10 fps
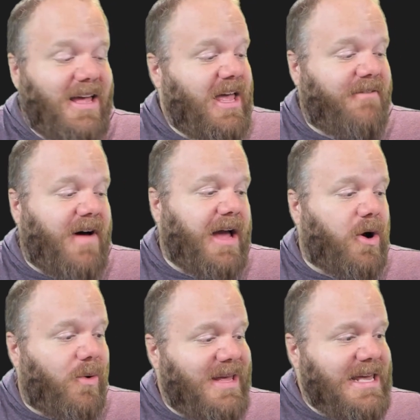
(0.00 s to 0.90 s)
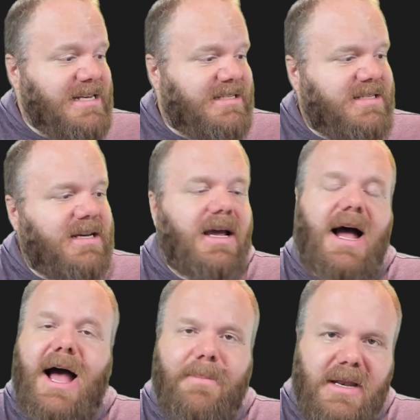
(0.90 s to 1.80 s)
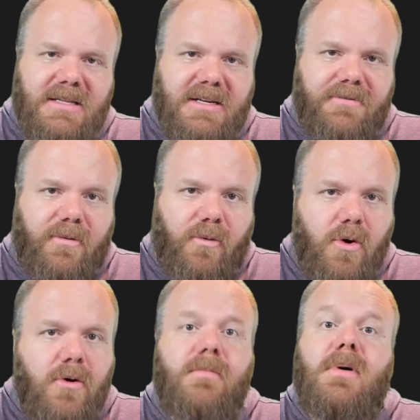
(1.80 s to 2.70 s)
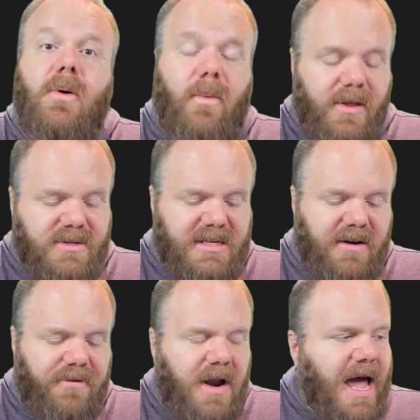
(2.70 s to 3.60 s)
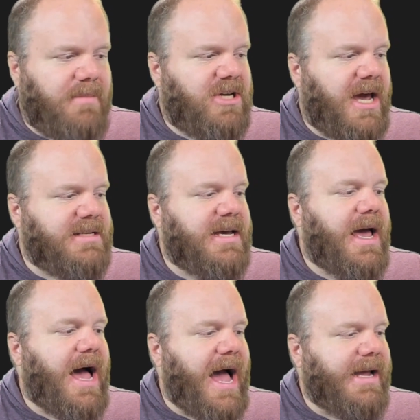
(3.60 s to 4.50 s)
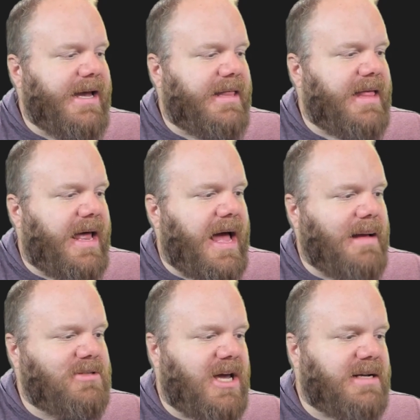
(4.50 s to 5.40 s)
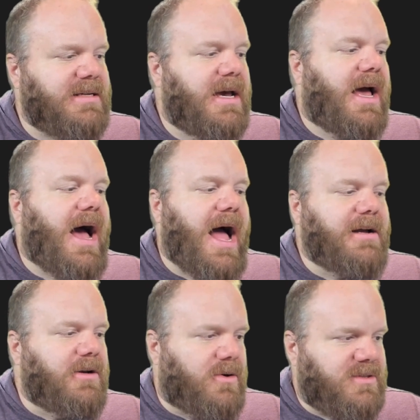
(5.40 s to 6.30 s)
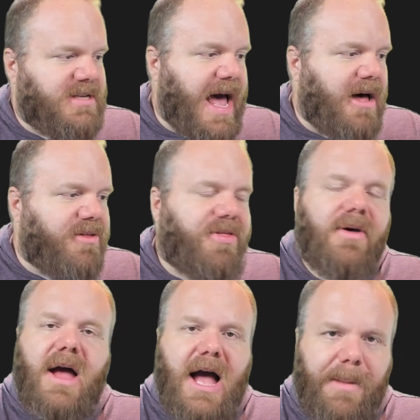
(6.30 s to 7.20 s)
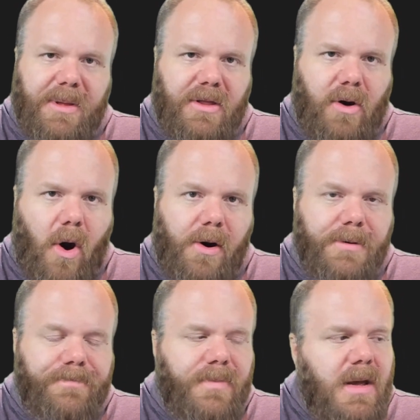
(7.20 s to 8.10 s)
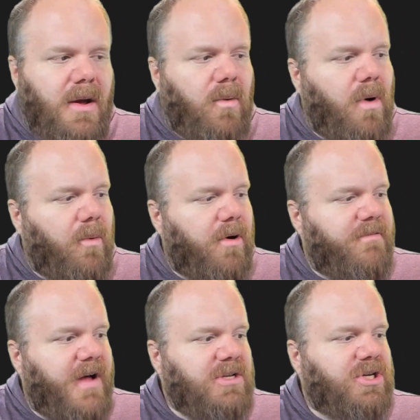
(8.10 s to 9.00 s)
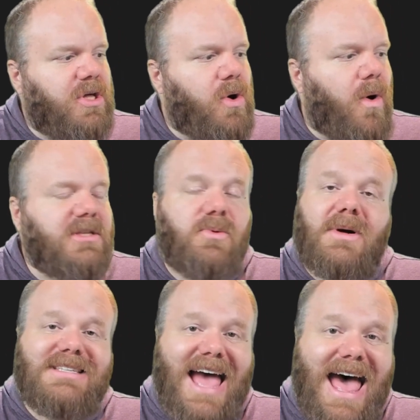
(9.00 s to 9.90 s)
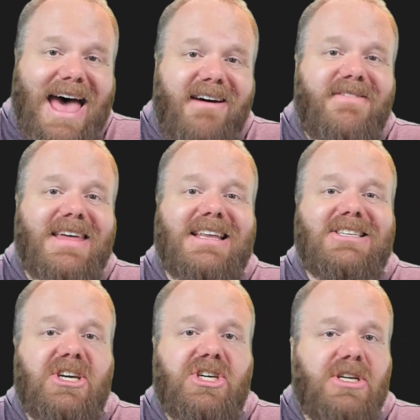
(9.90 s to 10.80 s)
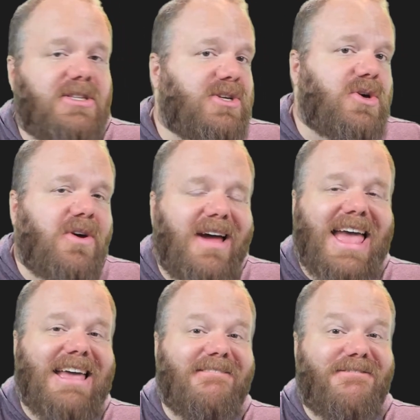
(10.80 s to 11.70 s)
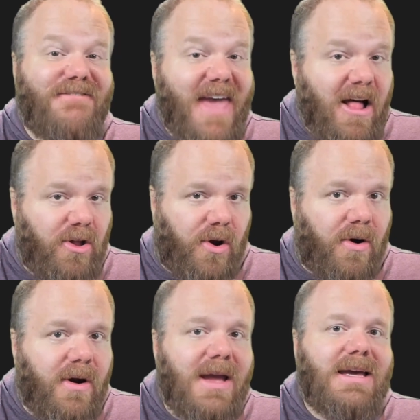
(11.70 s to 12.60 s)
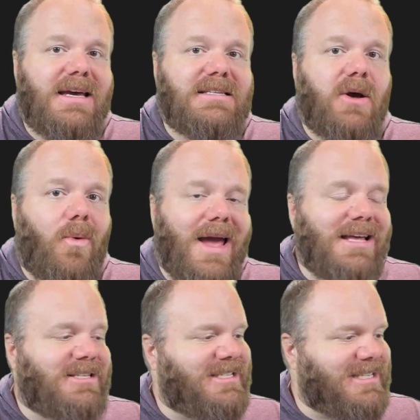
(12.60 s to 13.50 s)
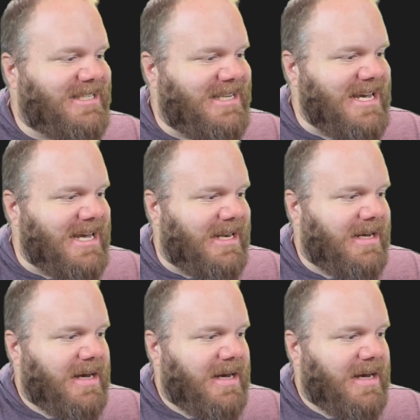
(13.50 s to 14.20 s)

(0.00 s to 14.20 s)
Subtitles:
If I go east, I'm in a different room where there's a different object. I can get that object. I can go south. I'm in the garden. What we're eventually going to want to have in addition to a failure is a way to succeed.